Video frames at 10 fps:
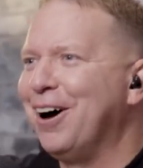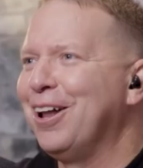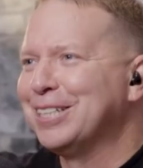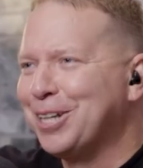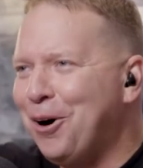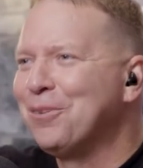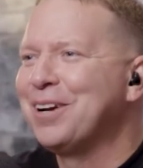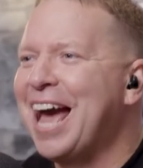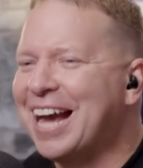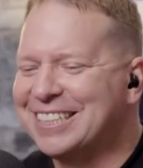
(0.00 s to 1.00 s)
this whole
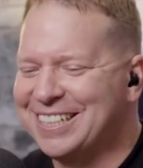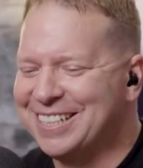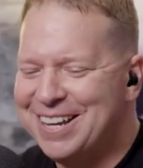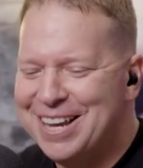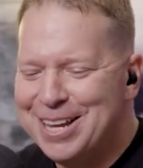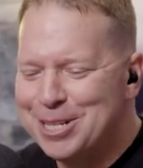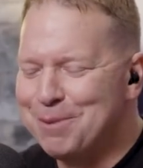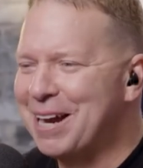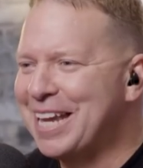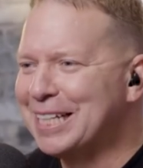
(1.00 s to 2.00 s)
reaction. So
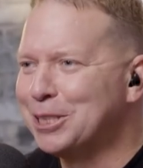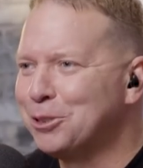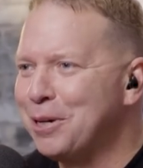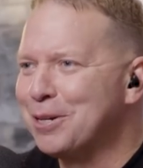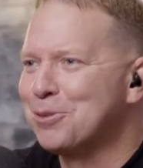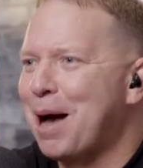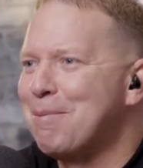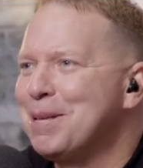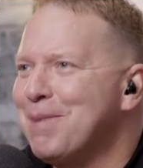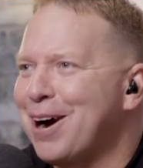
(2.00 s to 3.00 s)
my guest this week is
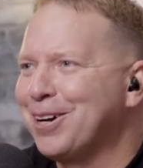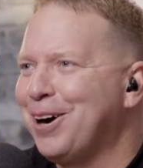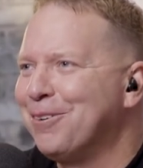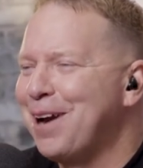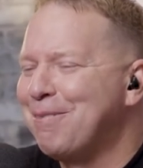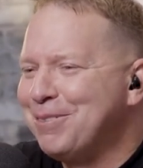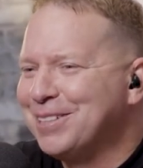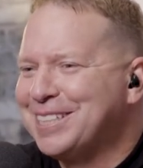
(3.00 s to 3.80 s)
Romany Malco. Romany, what's